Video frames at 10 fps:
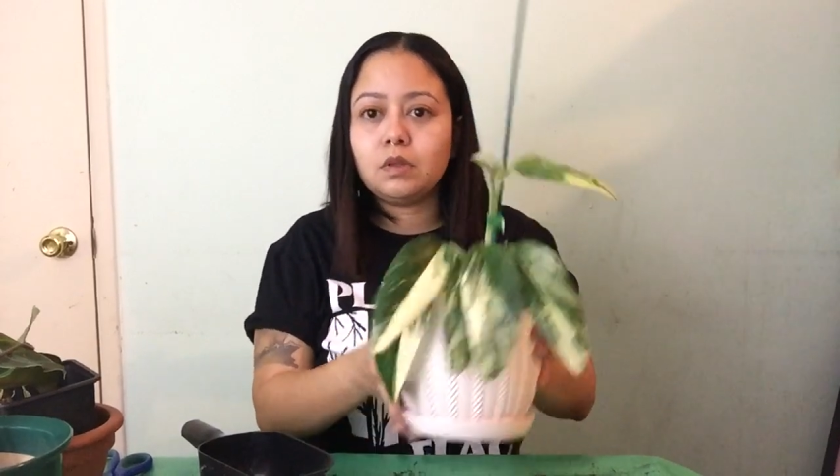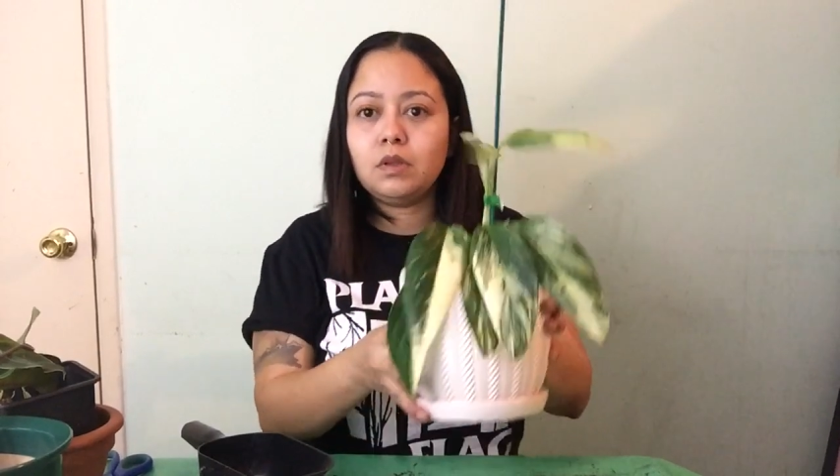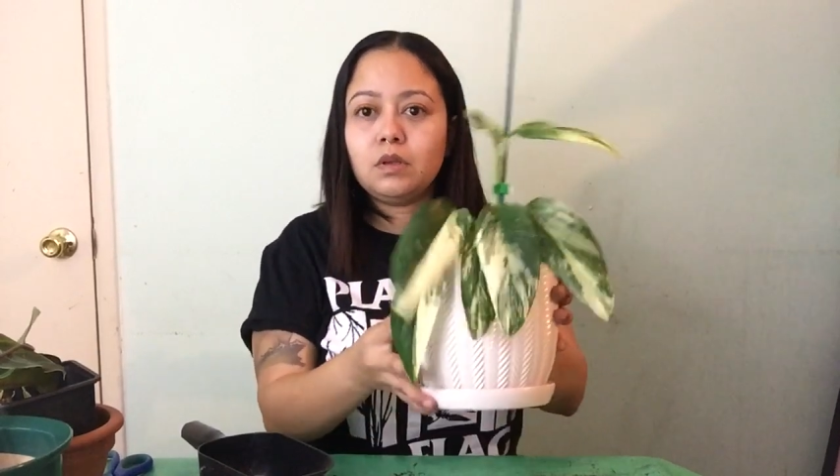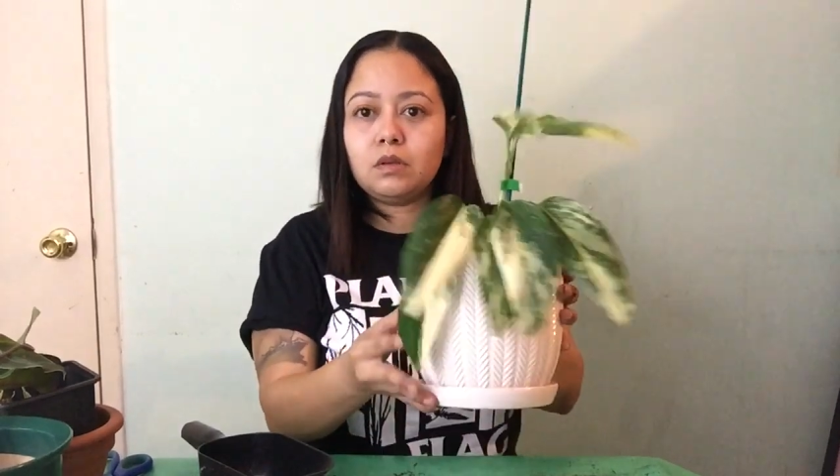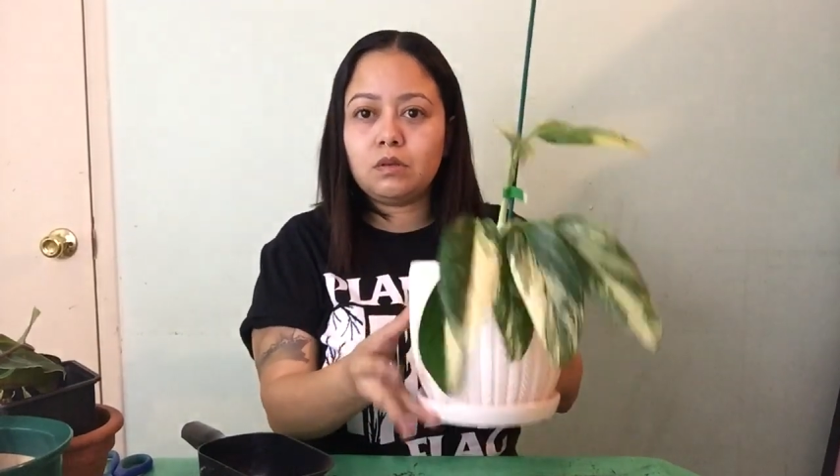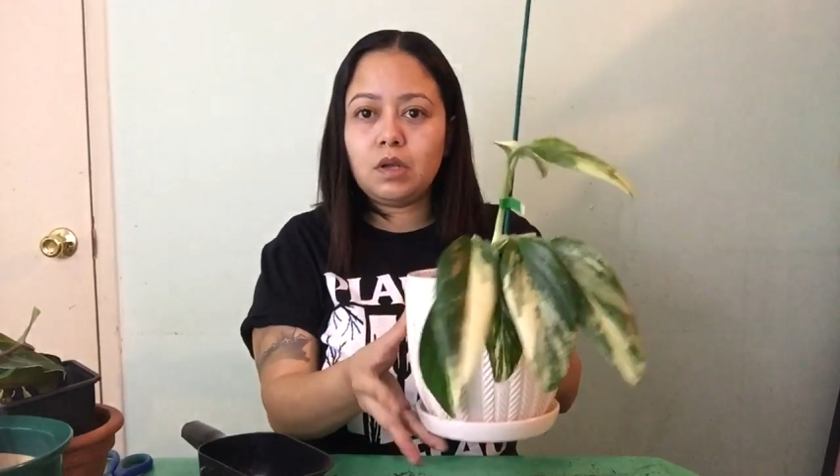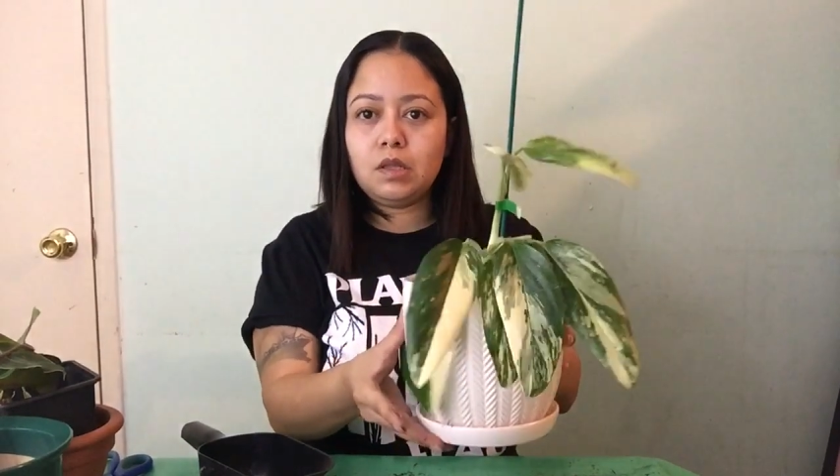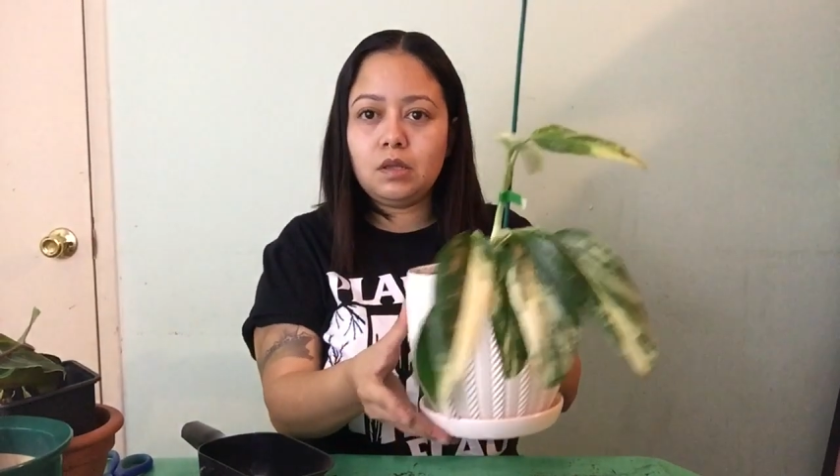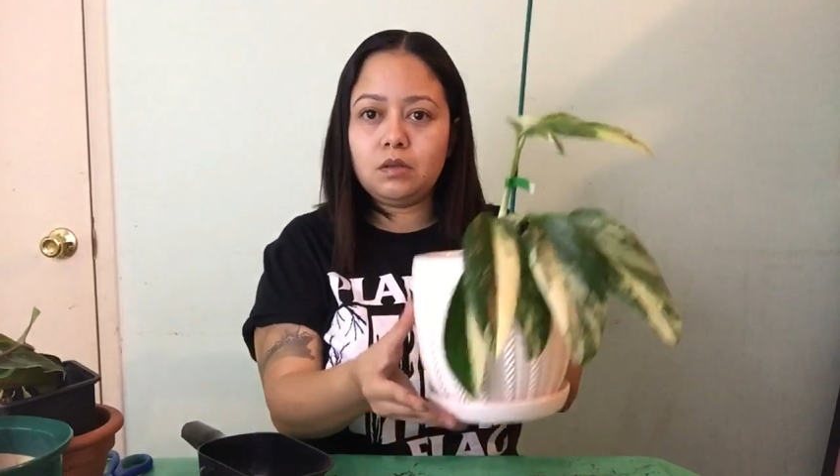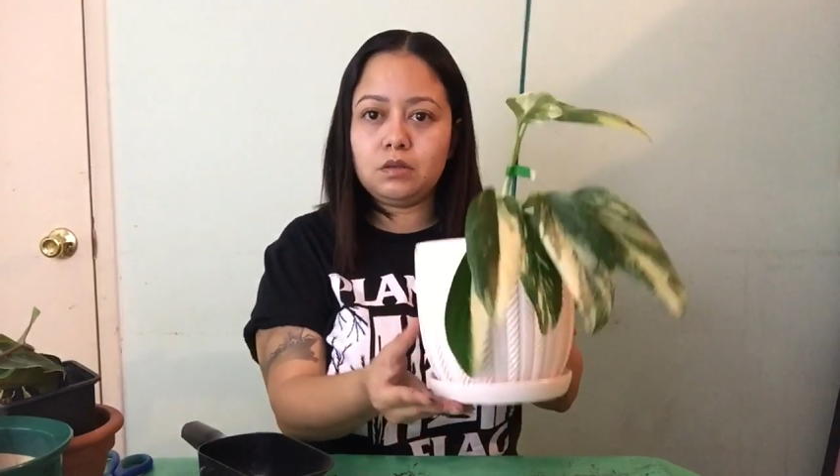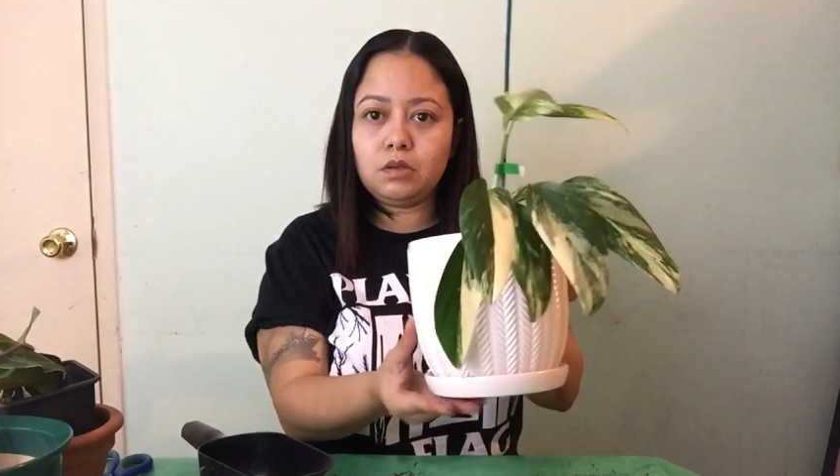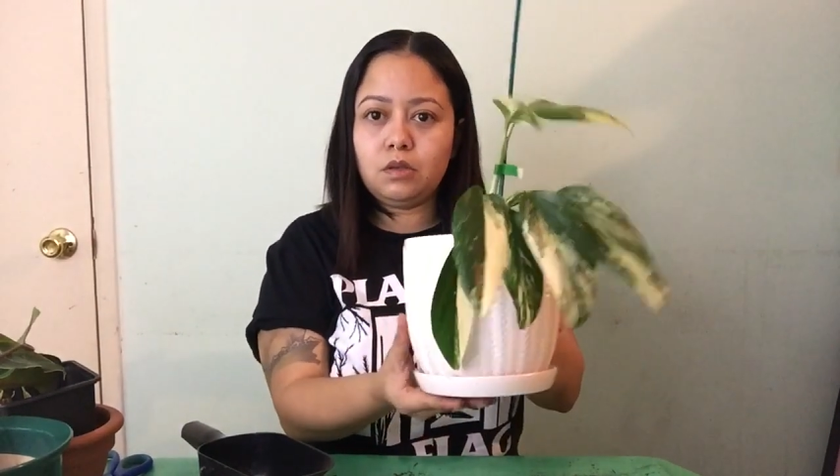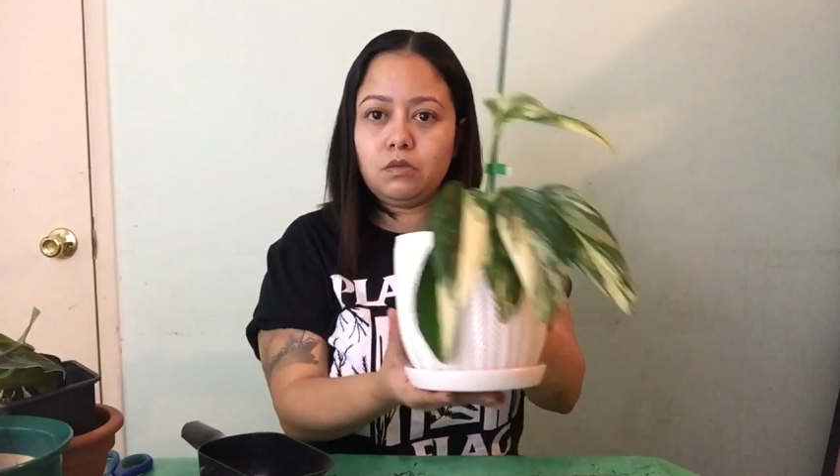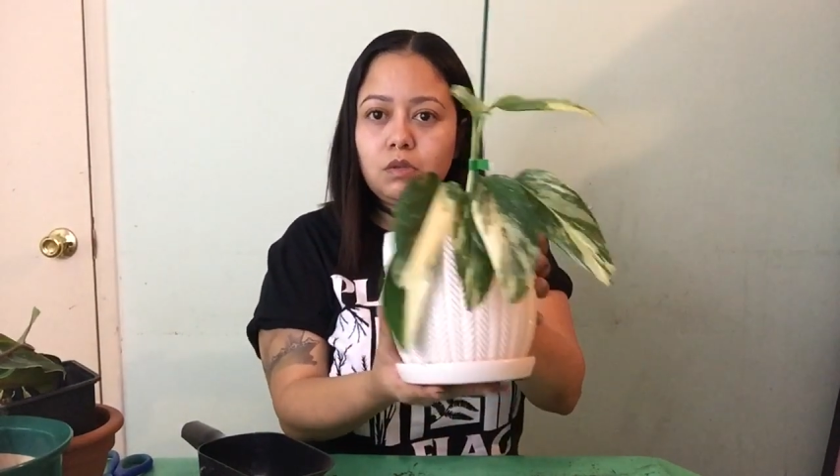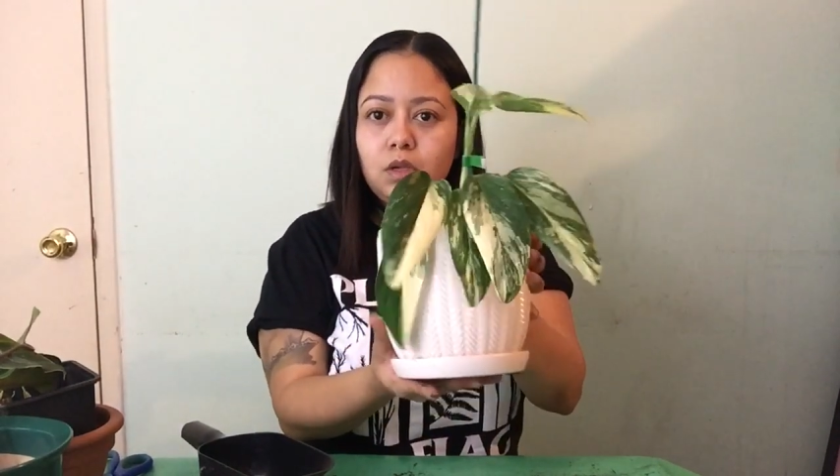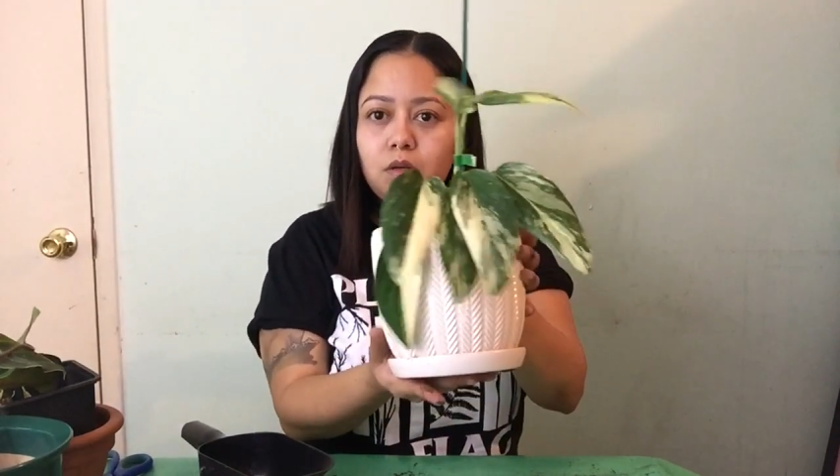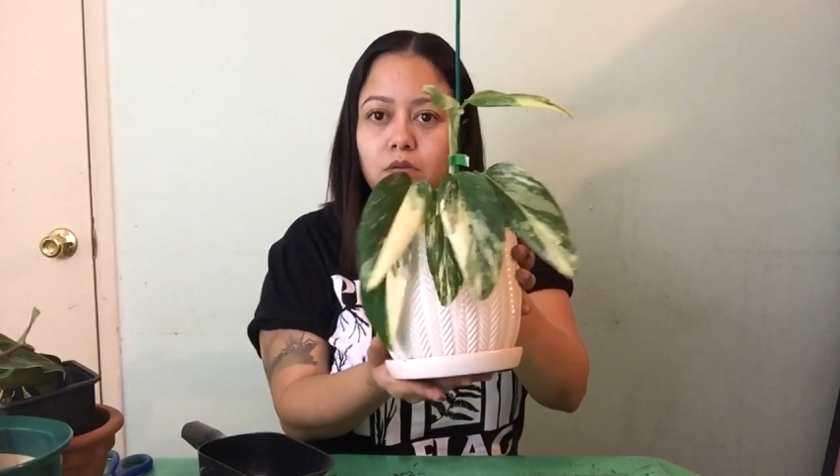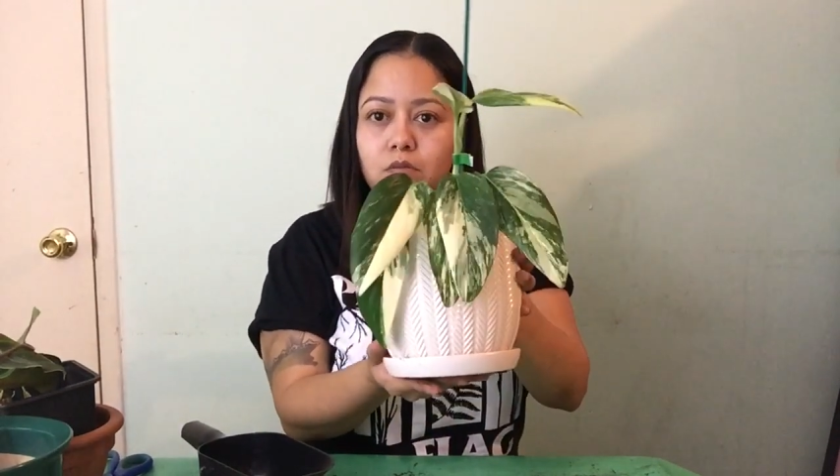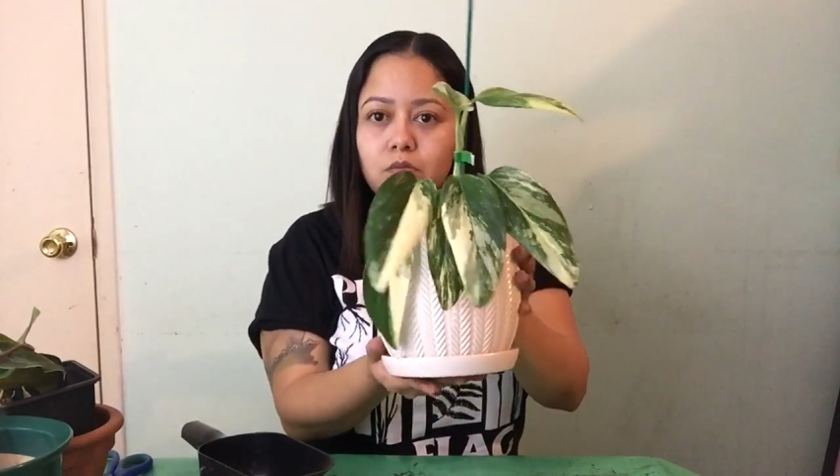Look, I think it looks cute there